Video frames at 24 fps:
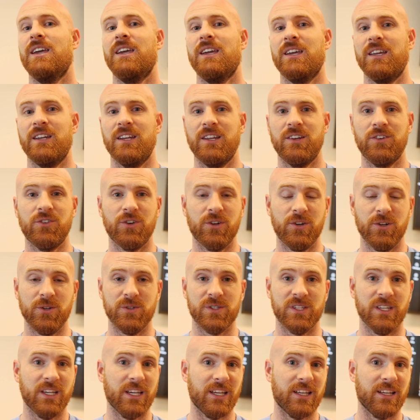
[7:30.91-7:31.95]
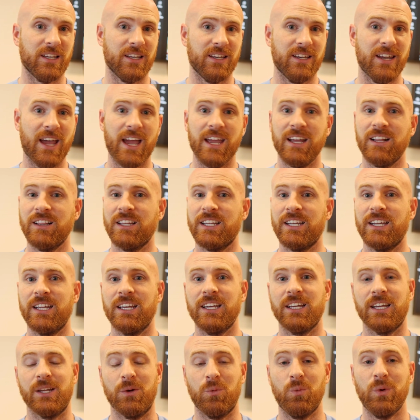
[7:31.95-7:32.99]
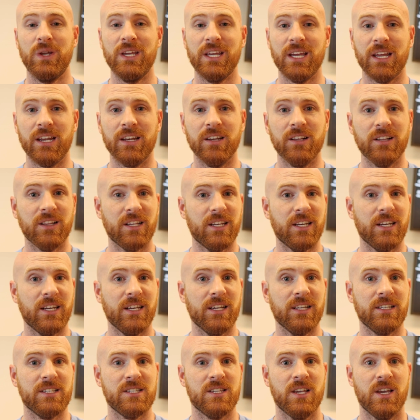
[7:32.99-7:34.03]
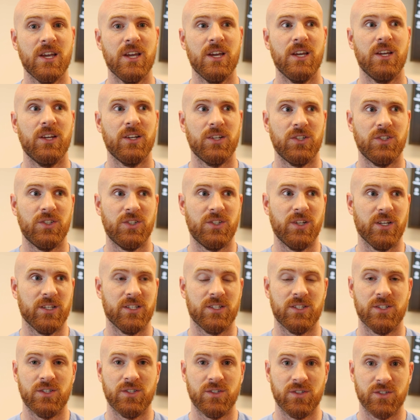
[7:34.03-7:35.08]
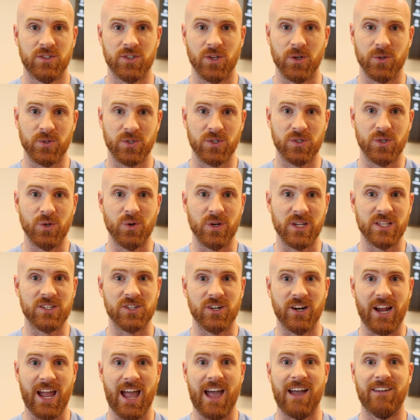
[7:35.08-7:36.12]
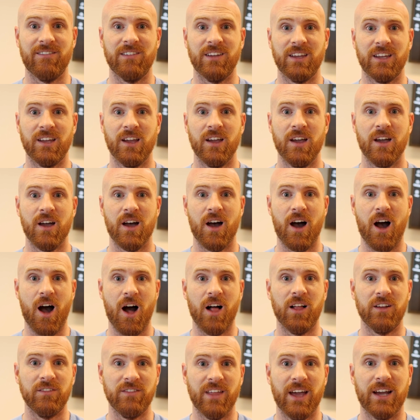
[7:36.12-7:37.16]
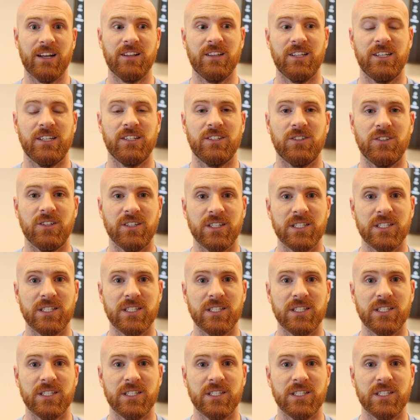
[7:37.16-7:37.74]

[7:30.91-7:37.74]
in introducing night clinic and weekend clinics, just so students are having all of that clinical